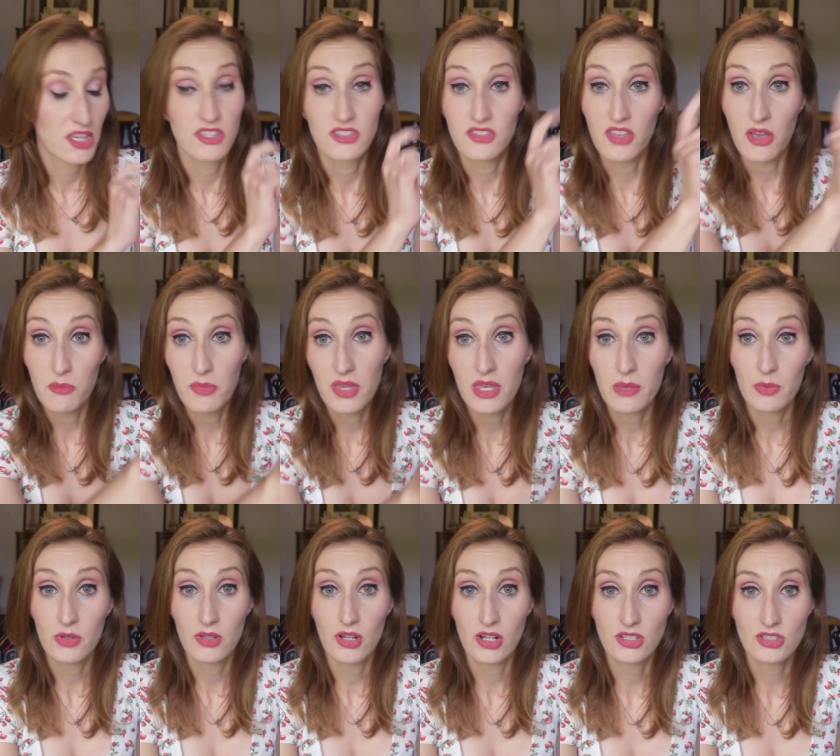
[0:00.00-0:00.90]
Some
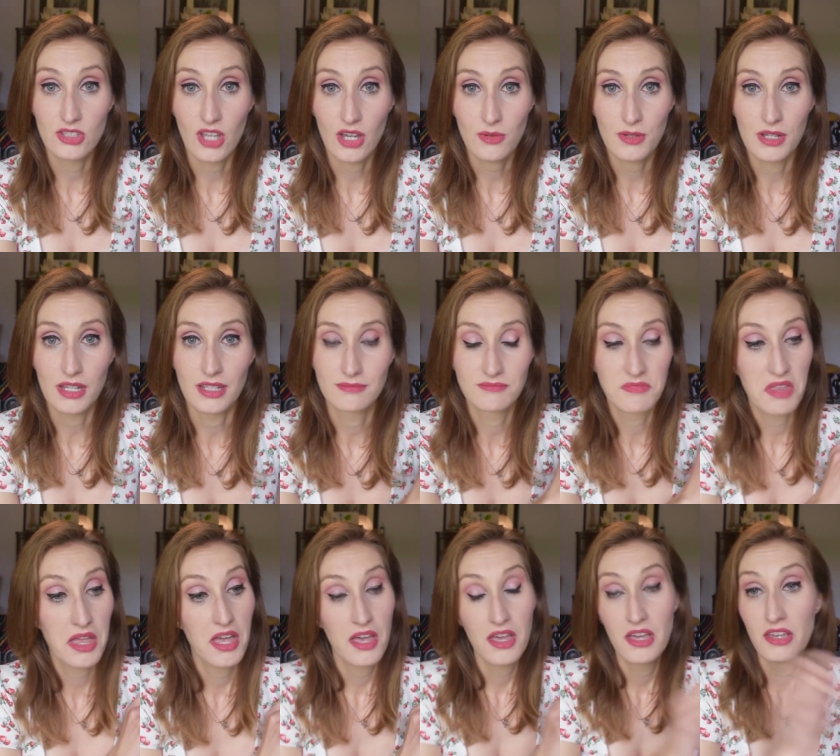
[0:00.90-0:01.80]
people are sewing.
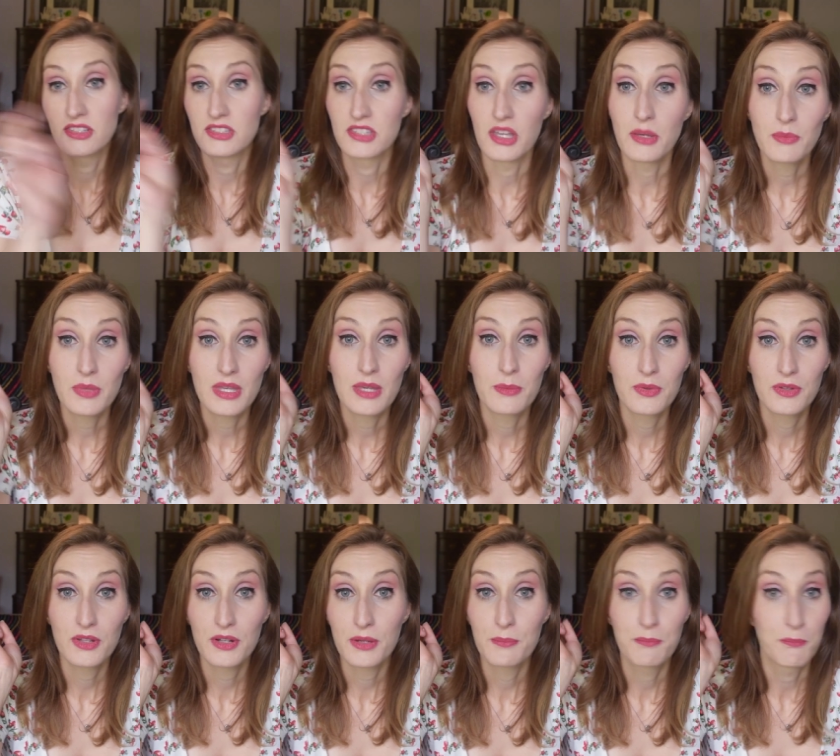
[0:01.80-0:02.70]
Some
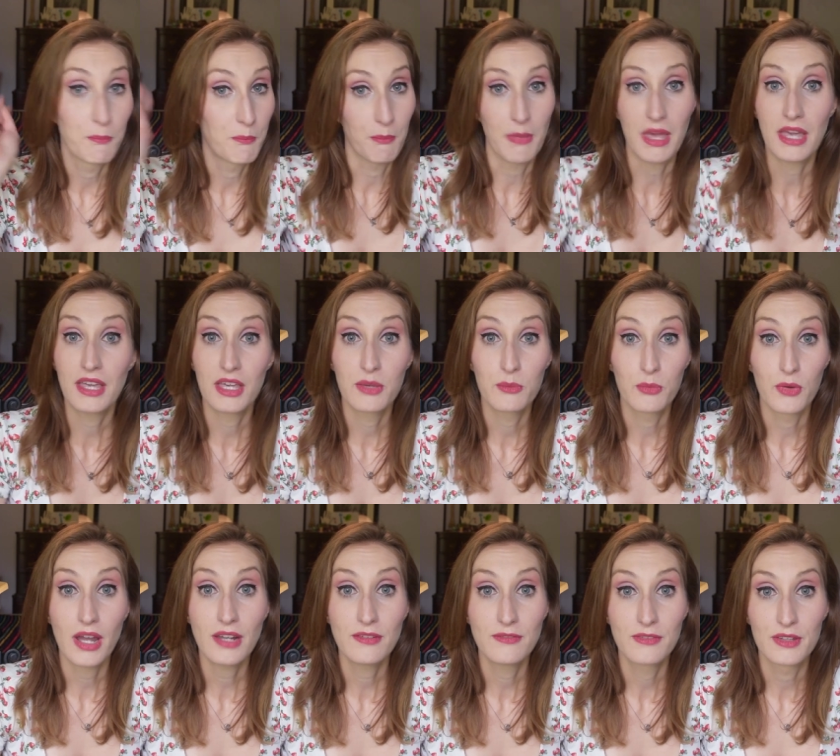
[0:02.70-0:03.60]
people are making
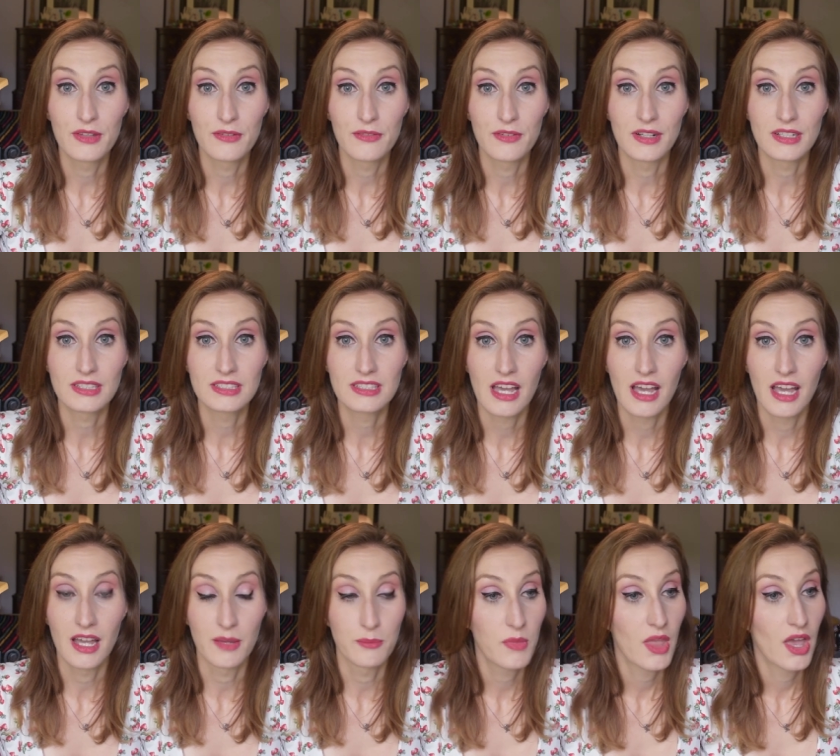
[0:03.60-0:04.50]
bread for the first
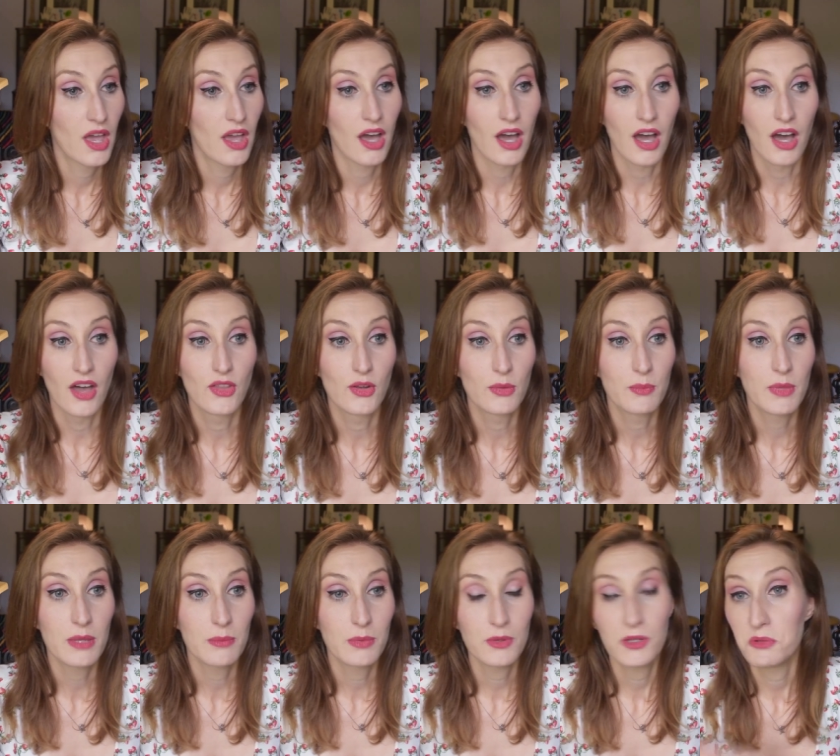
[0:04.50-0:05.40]
time. Other
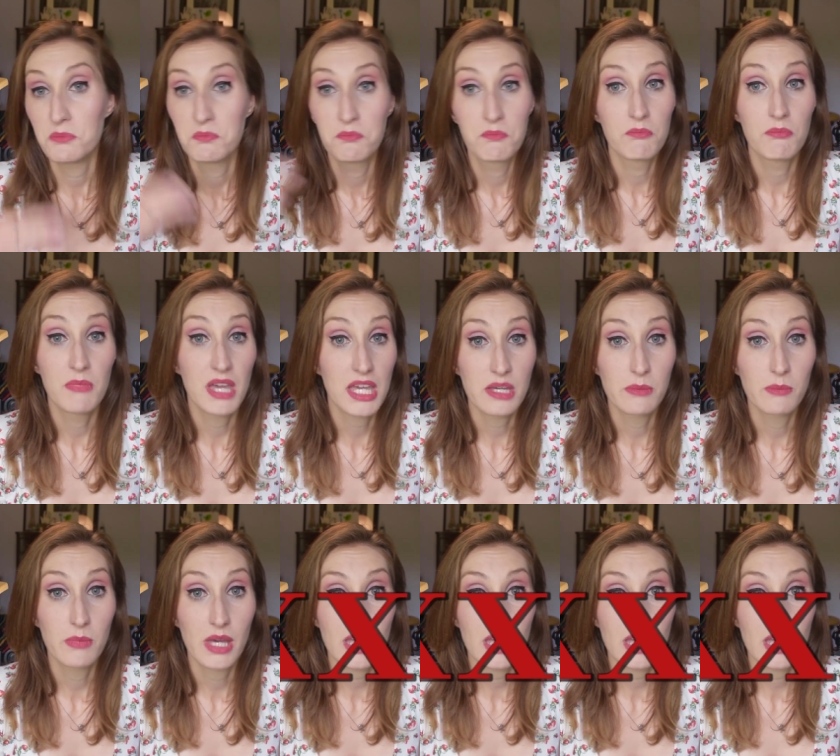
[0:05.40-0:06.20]
people making